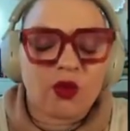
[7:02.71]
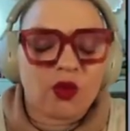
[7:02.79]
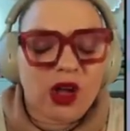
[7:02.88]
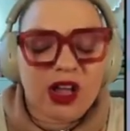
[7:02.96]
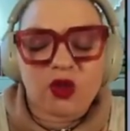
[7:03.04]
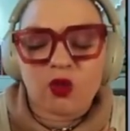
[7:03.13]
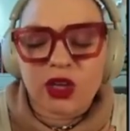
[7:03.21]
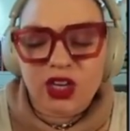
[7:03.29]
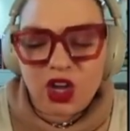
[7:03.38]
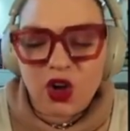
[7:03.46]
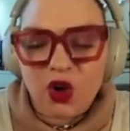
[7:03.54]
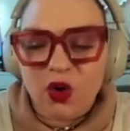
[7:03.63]
Well, we
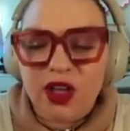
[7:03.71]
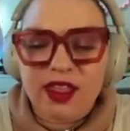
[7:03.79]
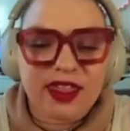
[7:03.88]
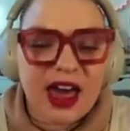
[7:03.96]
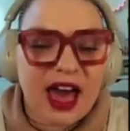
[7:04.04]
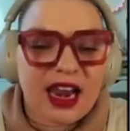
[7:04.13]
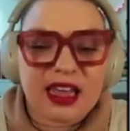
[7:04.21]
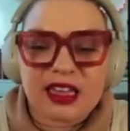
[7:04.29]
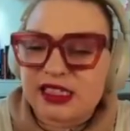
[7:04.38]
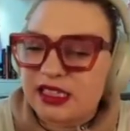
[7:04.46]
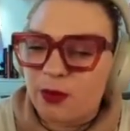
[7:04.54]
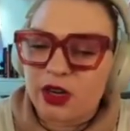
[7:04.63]
know that
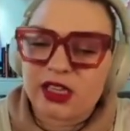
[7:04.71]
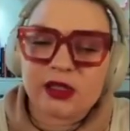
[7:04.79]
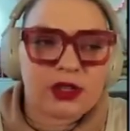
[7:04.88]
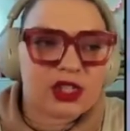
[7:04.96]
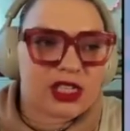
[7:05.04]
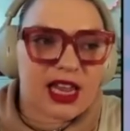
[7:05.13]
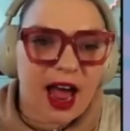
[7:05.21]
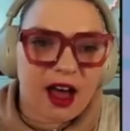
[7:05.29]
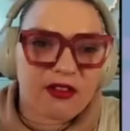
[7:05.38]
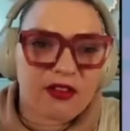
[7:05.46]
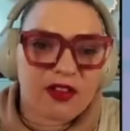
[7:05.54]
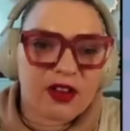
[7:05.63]
someone is supposed to
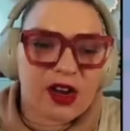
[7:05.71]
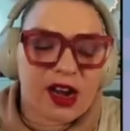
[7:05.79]
laugh.